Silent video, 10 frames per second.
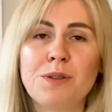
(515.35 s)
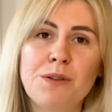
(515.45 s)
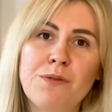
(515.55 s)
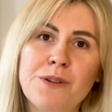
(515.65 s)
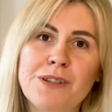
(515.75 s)

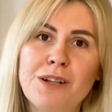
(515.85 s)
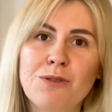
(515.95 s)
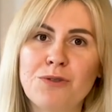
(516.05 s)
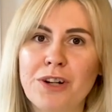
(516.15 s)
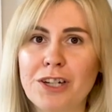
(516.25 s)
different
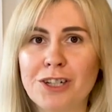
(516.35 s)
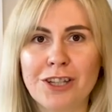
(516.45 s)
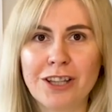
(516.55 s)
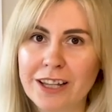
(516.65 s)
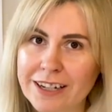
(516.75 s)
illustration
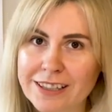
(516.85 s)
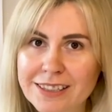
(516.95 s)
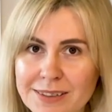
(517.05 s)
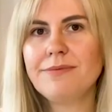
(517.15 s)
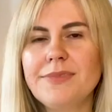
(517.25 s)
clients.